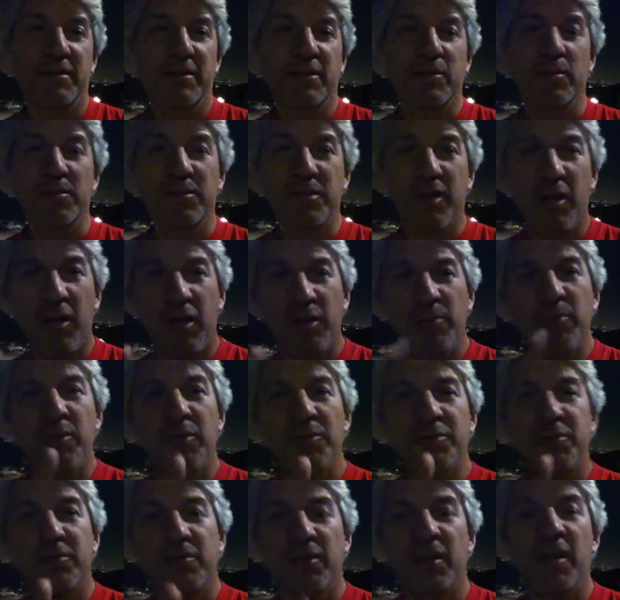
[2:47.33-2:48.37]
It was
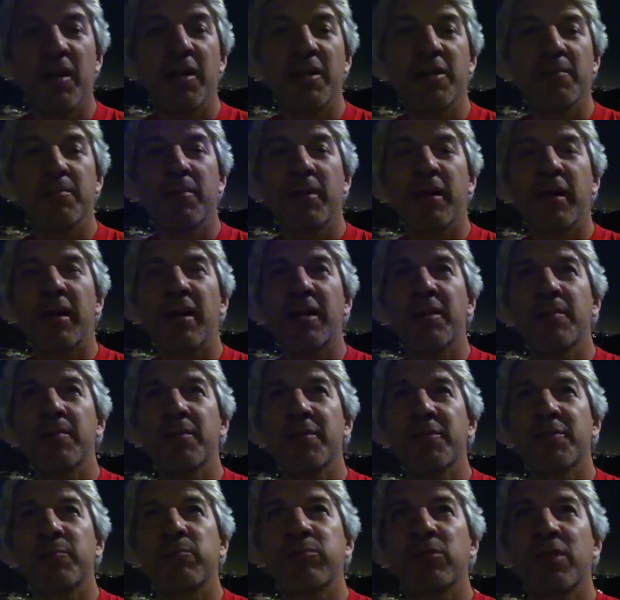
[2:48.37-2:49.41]
almost right, but I had
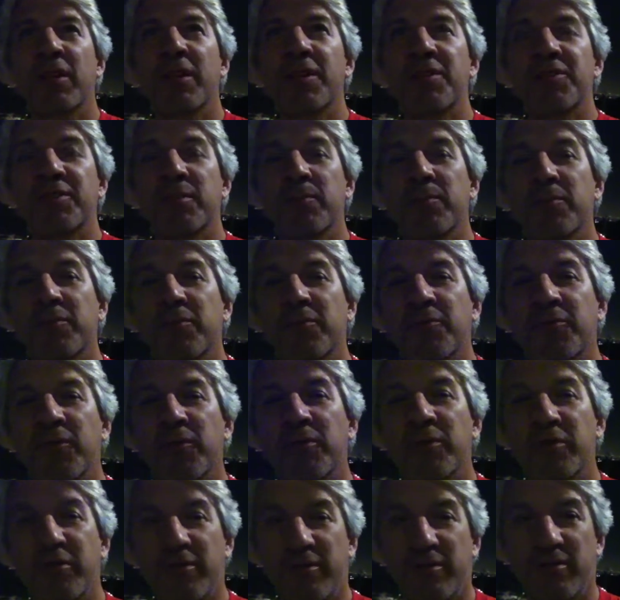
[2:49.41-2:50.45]
misplaced some of the
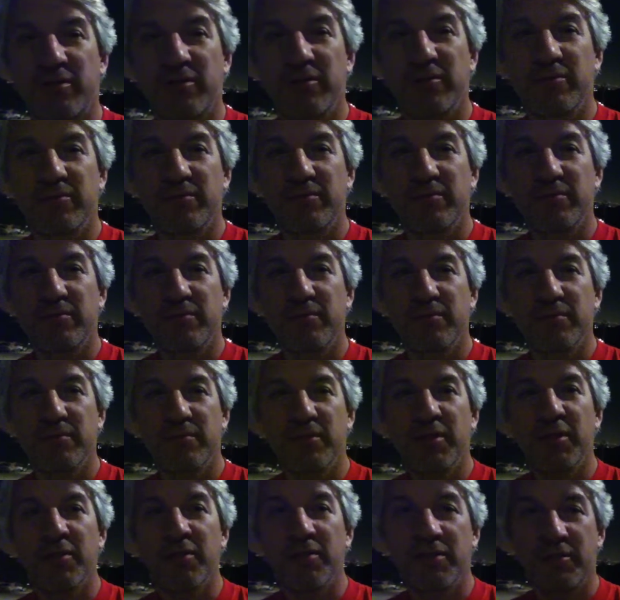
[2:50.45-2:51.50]
furniture
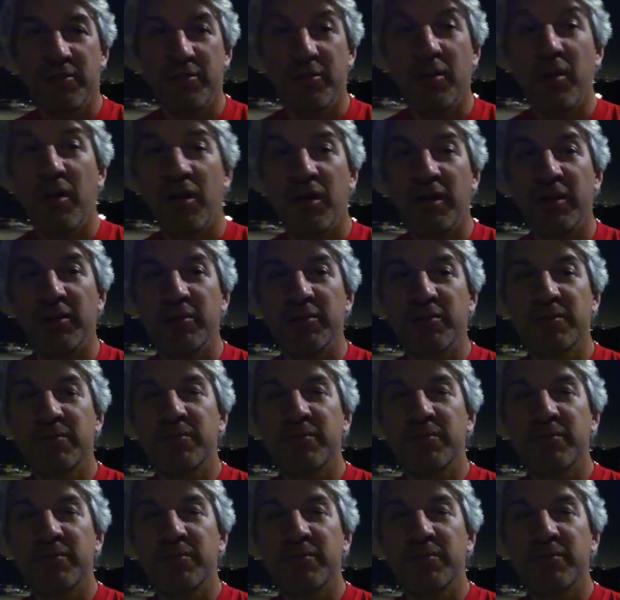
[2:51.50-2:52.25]
in the drawing.